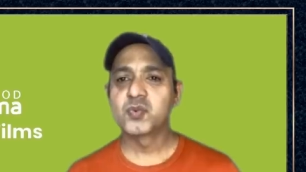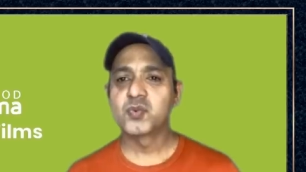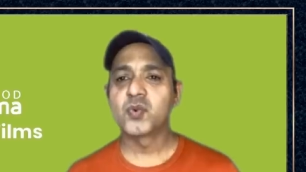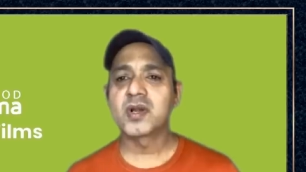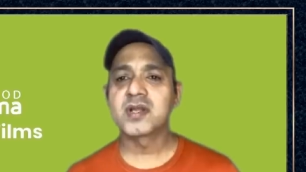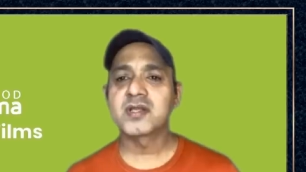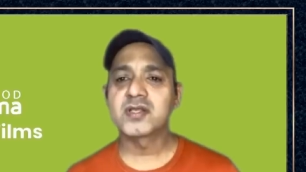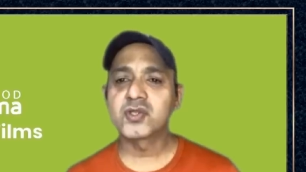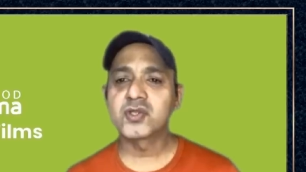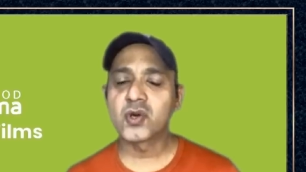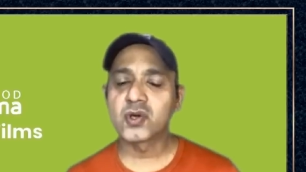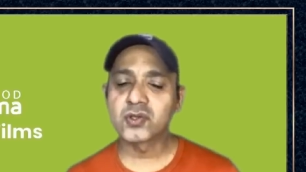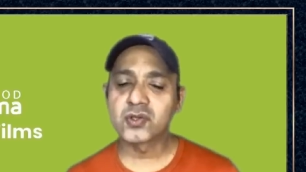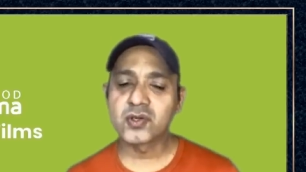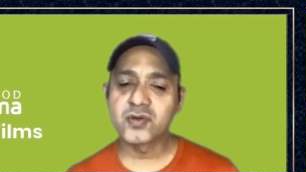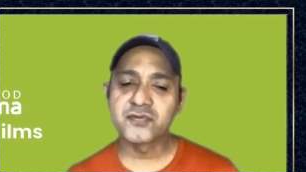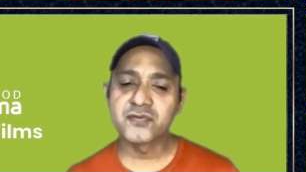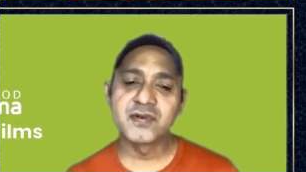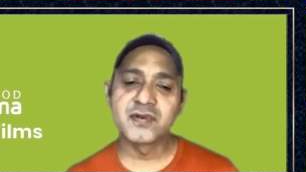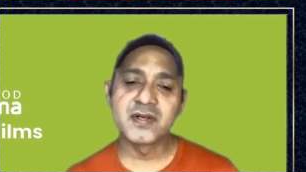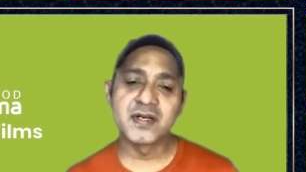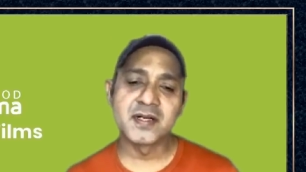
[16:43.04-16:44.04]
what are the sort
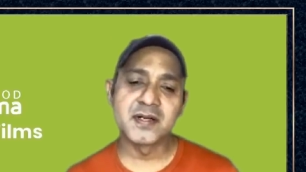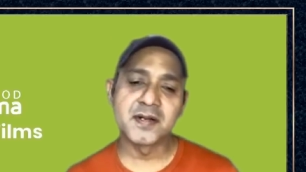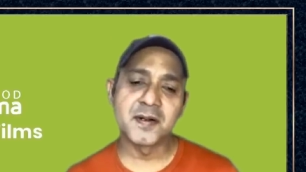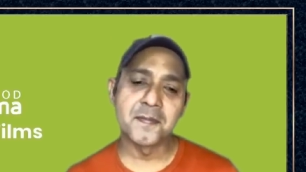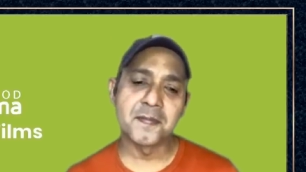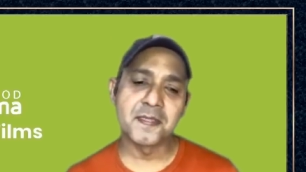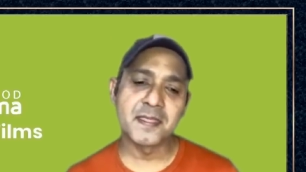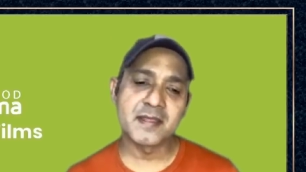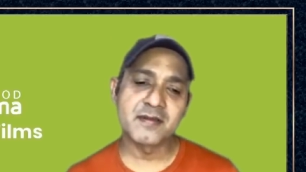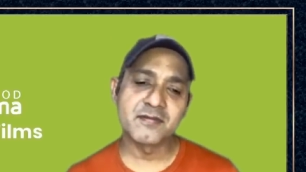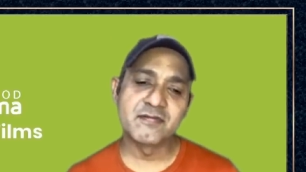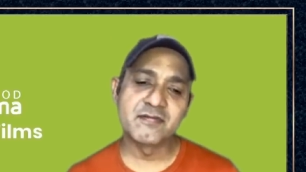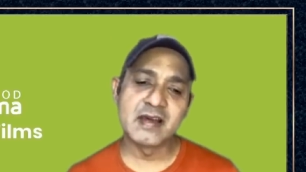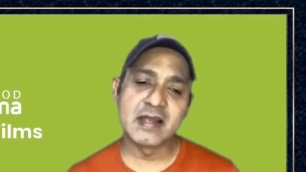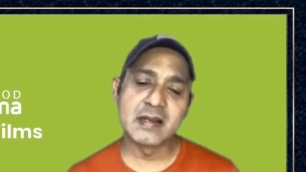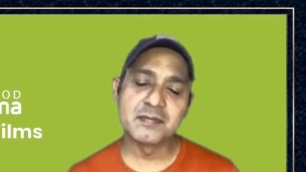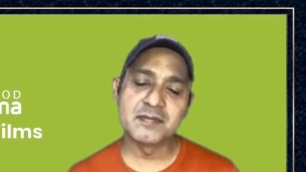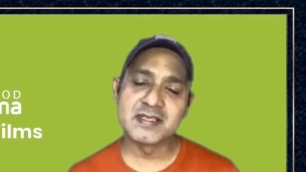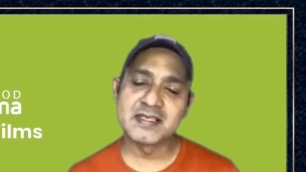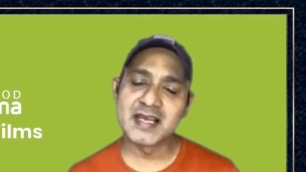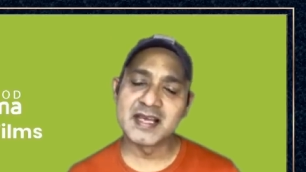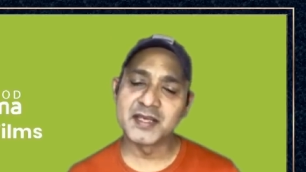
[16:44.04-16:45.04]
of um,
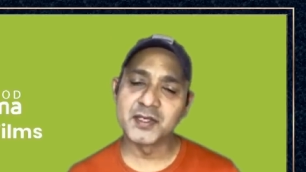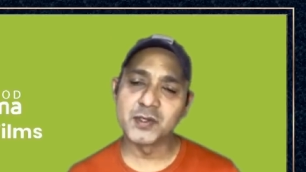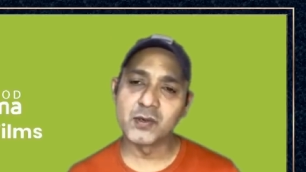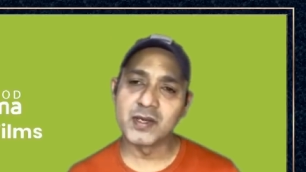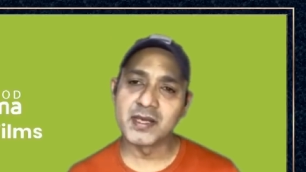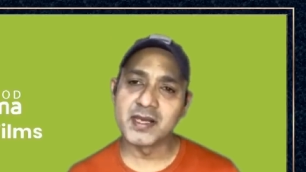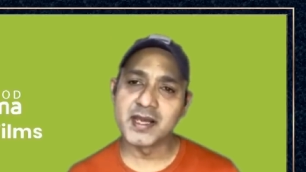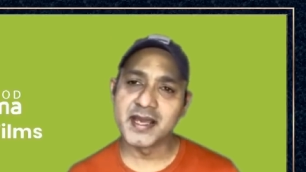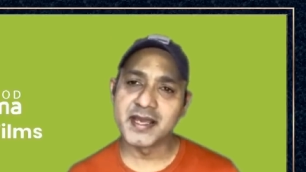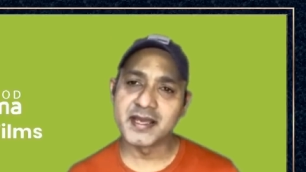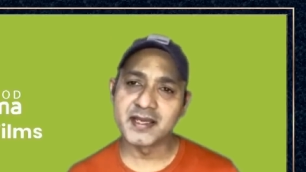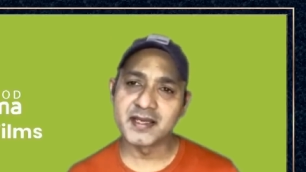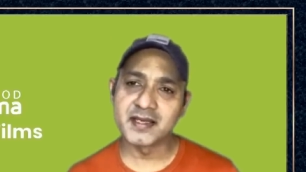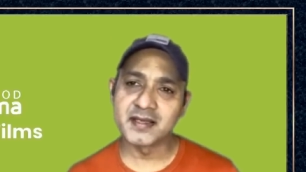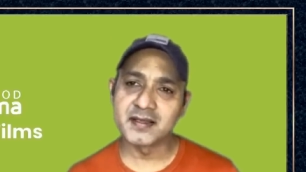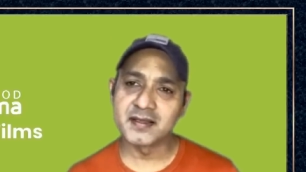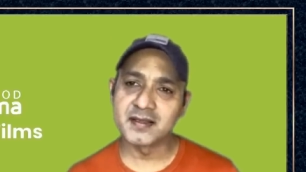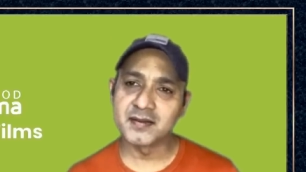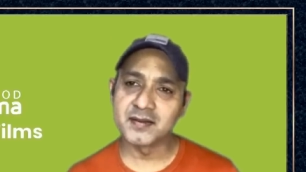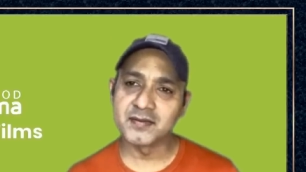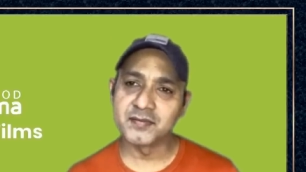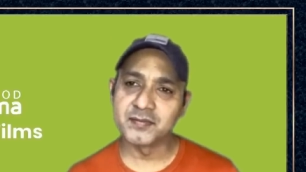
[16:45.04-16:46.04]
films that you like?
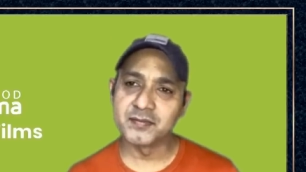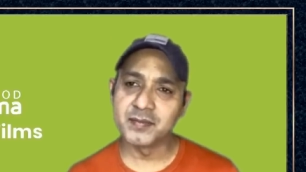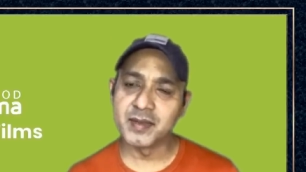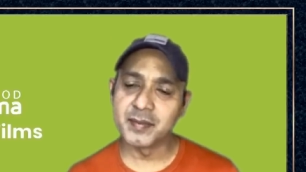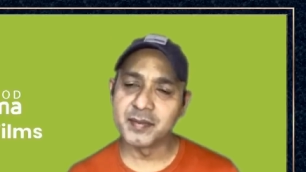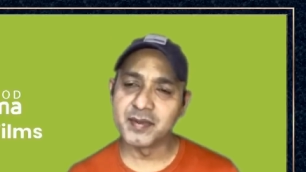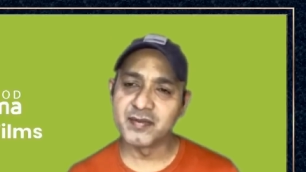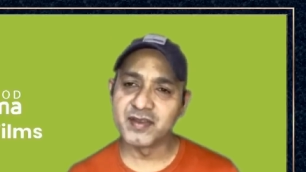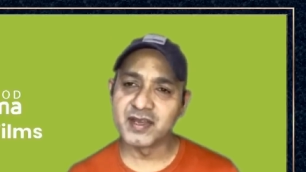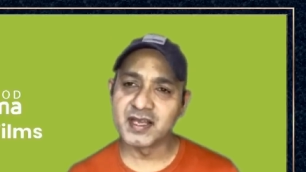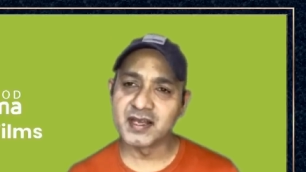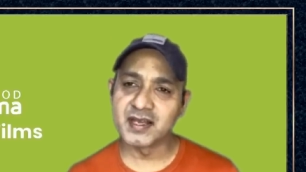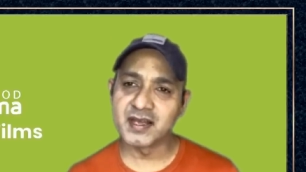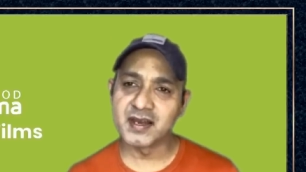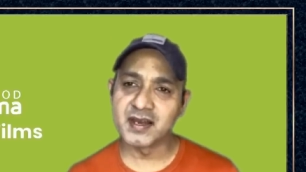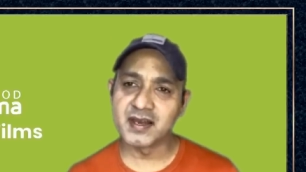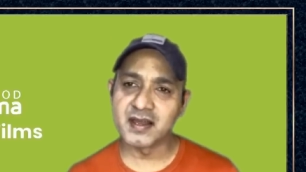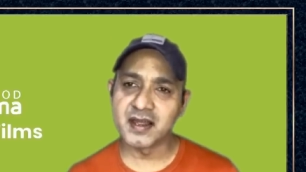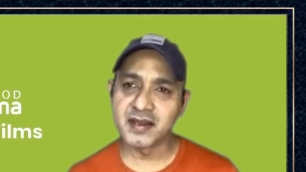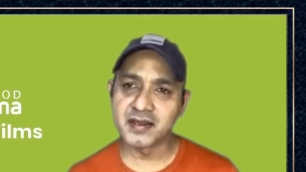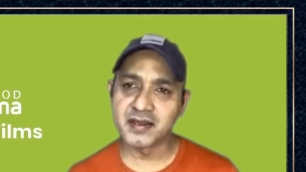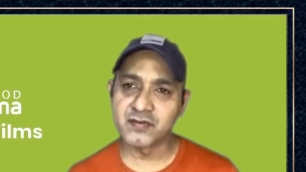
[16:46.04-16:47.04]
Maybe we can get
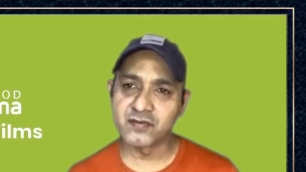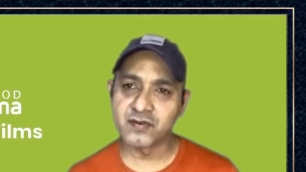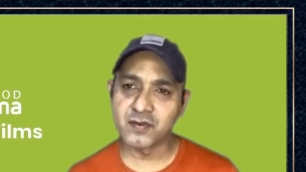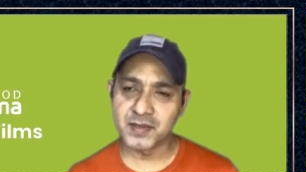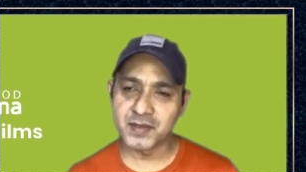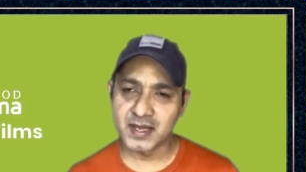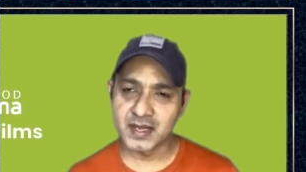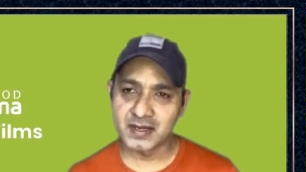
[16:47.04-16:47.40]
an idea from that.